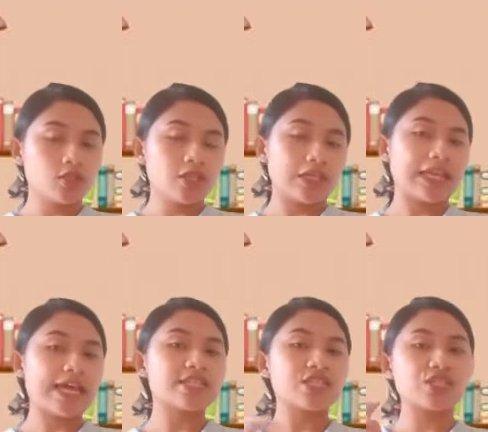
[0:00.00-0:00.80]
It
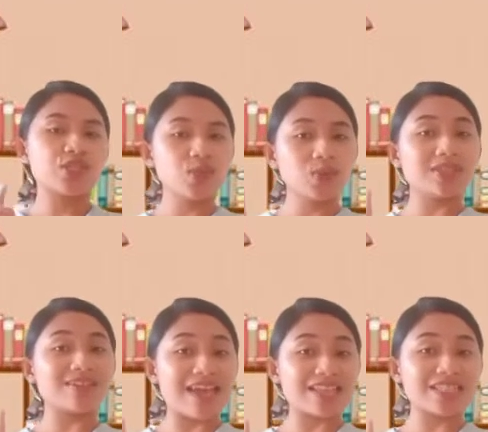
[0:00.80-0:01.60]
has two
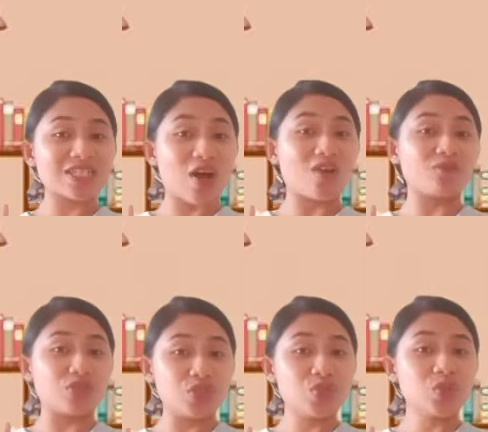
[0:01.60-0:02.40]
tenets of
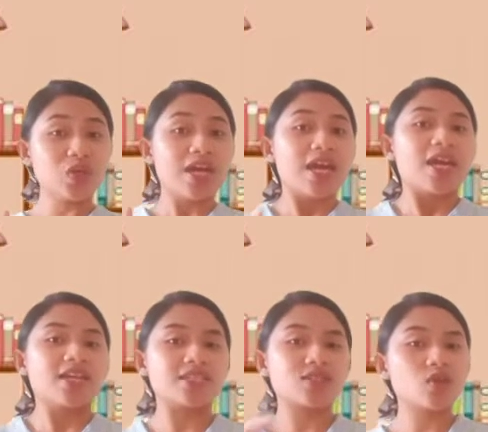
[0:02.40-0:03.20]
new
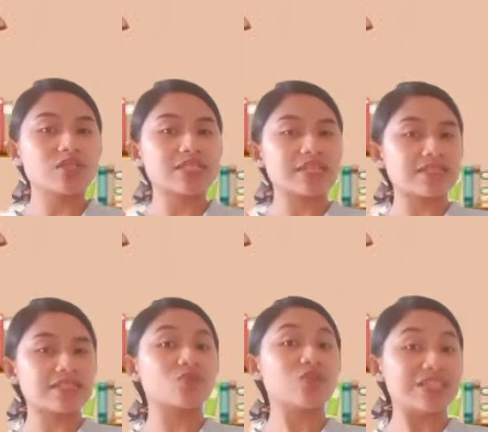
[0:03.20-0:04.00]

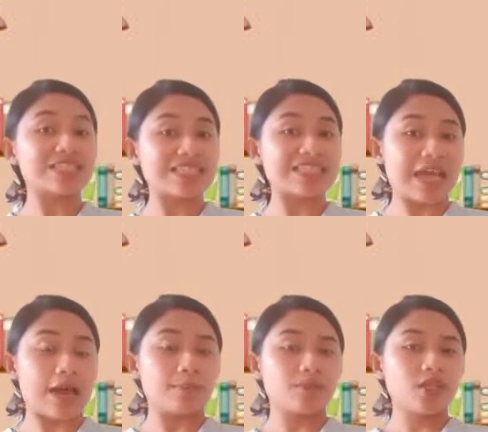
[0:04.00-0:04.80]
historicist
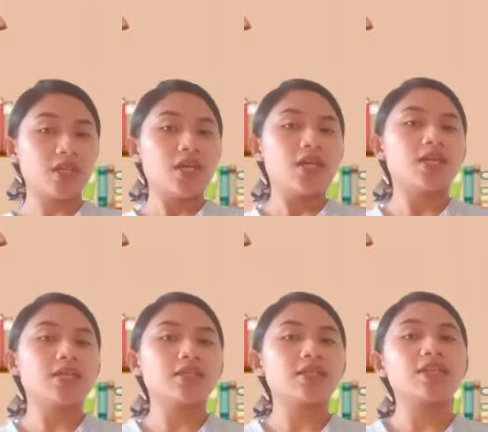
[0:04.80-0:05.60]
criticism.
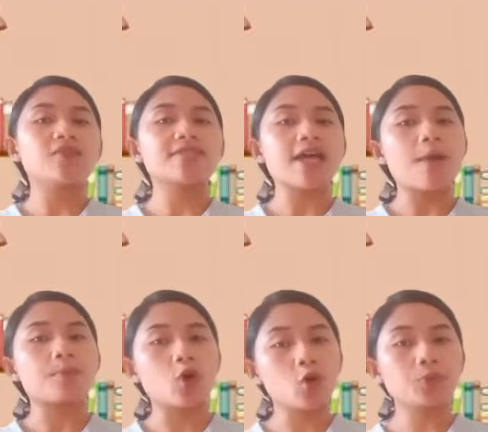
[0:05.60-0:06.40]
It gives
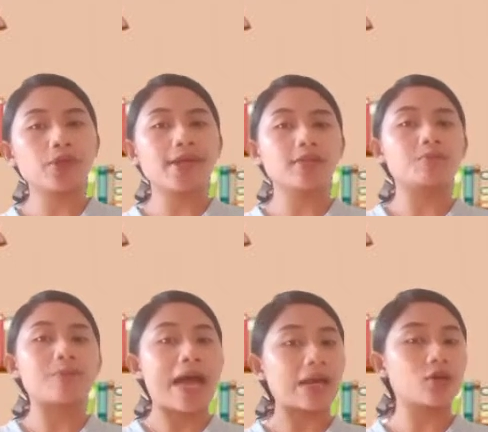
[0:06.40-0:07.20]
appropriate
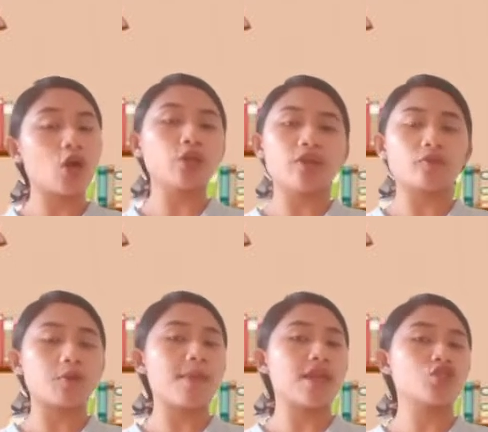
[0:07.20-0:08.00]
background
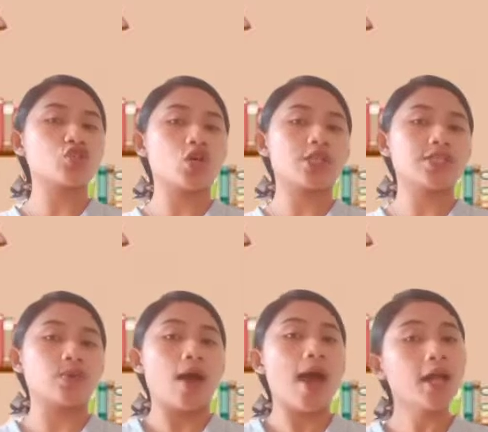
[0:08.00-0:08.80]
information
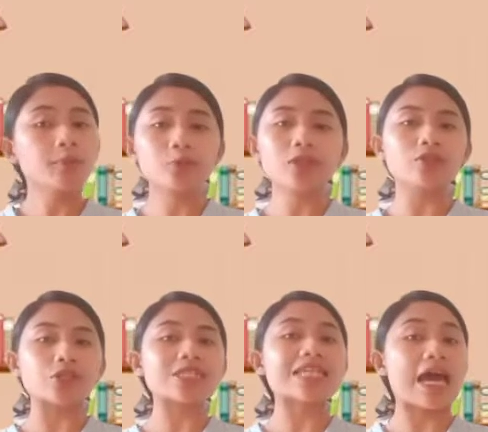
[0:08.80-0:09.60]
to help
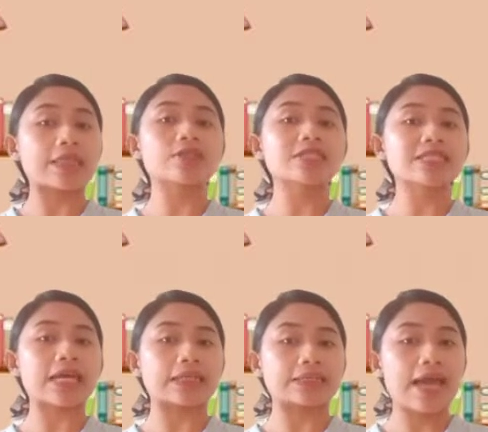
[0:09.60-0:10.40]
readers
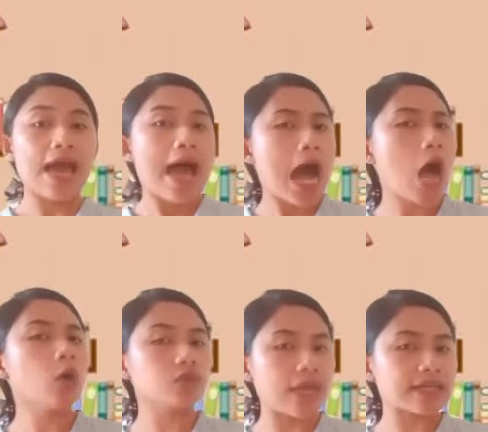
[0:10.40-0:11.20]
understand
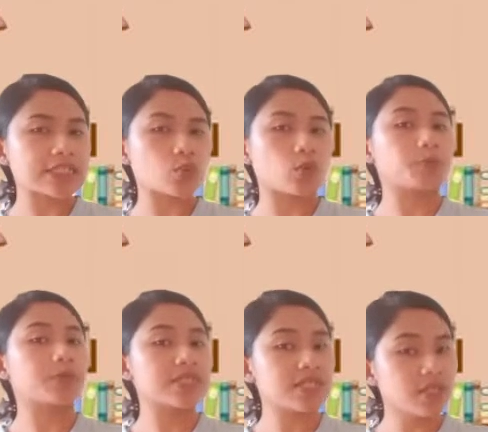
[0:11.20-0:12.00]
how texts were
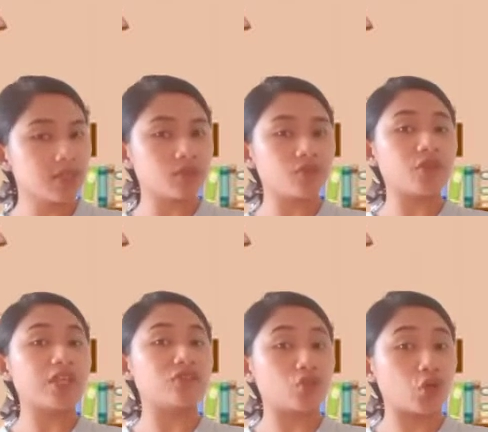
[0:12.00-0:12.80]
perceived
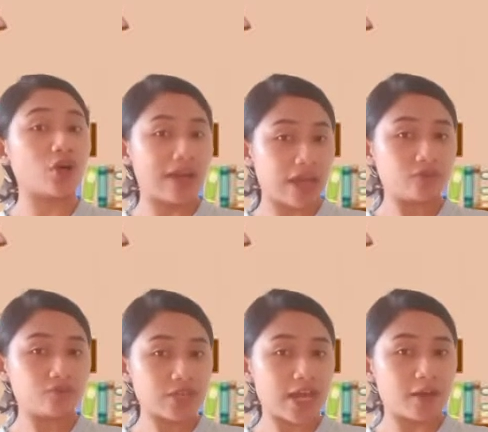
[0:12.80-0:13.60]
in their
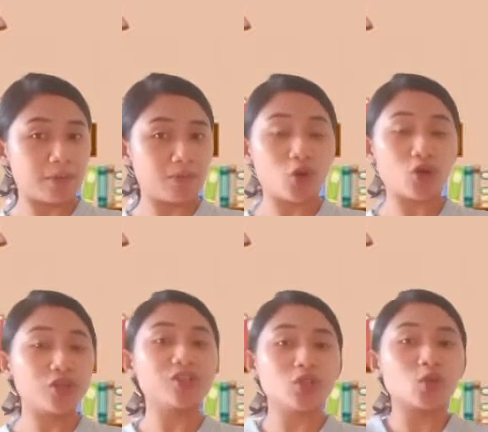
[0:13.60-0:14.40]
lifetime
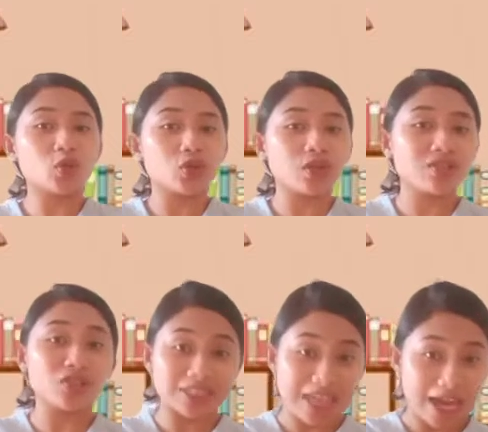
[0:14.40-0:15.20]
or in
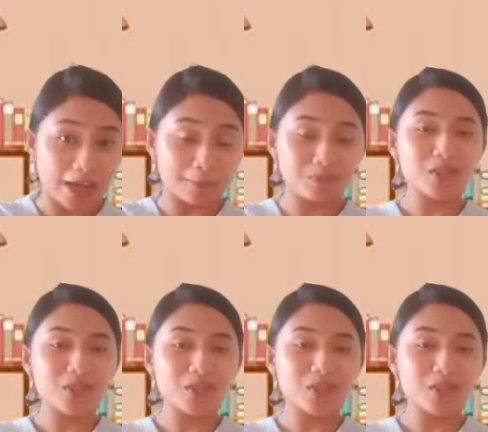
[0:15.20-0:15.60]
their time.